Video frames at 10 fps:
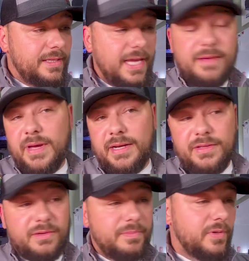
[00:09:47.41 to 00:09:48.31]
they
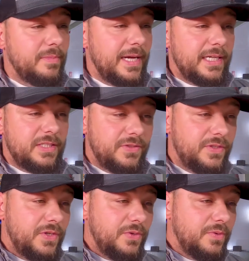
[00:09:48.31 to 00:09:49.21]
abandoned their pull box
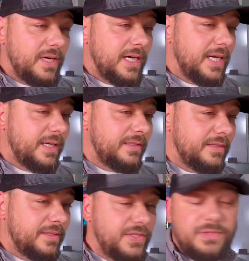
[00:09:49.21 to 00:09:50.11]
to
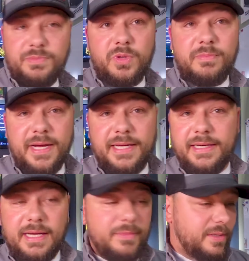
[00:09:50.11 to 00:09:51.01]
support my
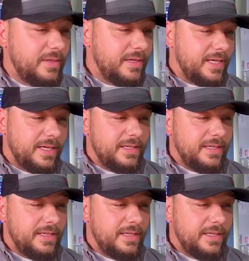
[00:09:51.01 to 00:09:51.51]
comic